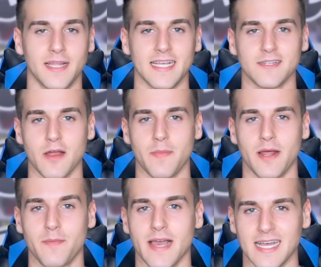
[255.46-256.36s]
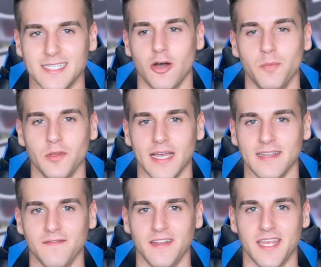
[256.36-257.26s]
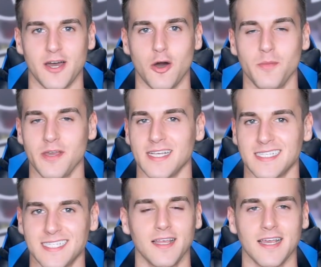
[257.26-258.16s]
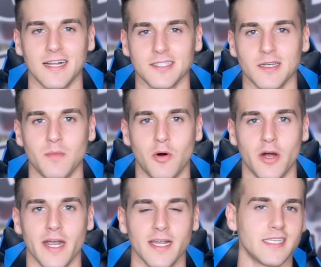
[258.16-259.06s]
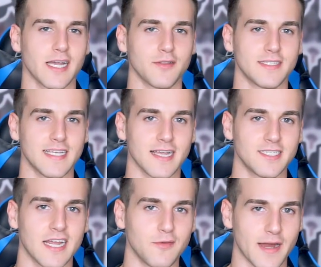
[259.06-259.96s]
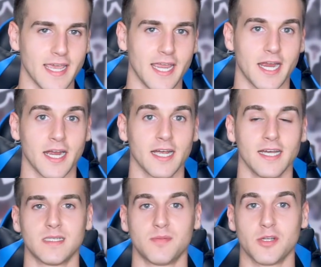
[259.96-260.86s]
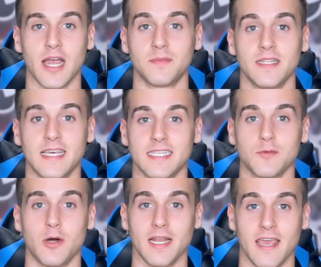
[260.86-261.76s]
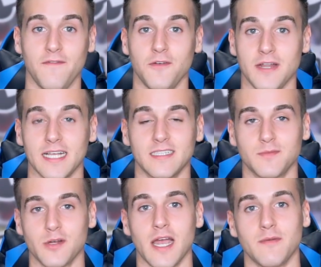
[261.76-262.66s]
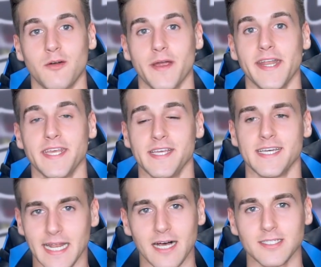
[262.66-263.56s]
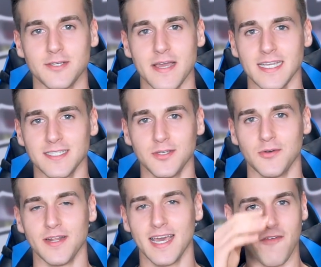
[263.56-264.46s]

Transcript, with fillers: But that's gonna wrap it up, guys. Hope you liked the video. Hope you guys click out some more. Check out the second channel right here. Subscribe to this one if you're not subscribed already. And I'll see you guys soon.